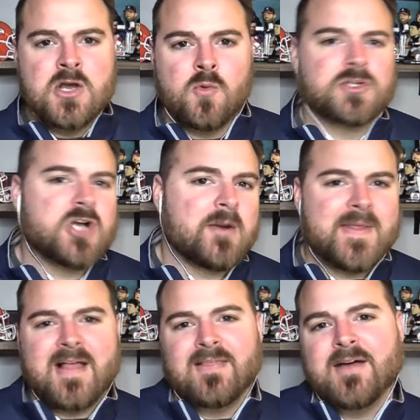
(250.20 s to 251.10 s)
We're talking
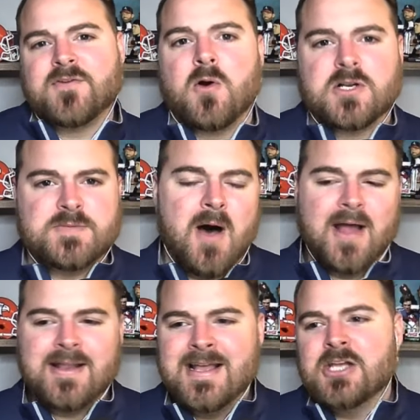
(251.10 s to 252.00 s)
about that left guard
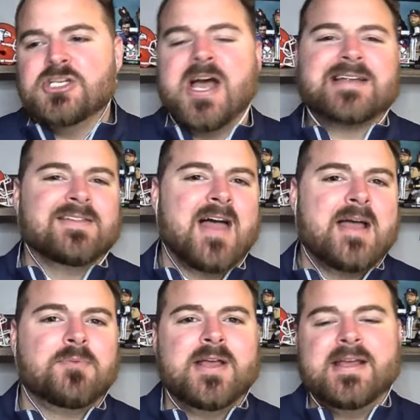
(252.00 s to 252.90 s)
spot. Jackson
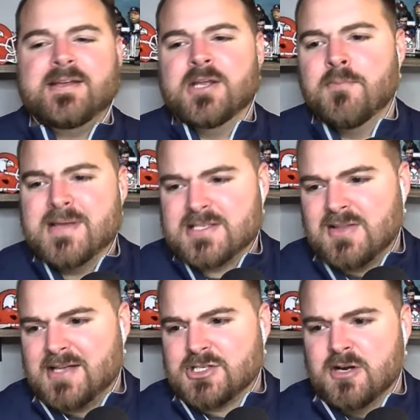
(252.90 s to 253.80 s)
Lampley, you know, missed
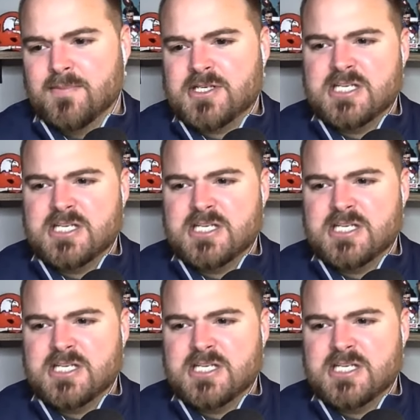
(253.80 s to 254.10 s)
last scrimmage.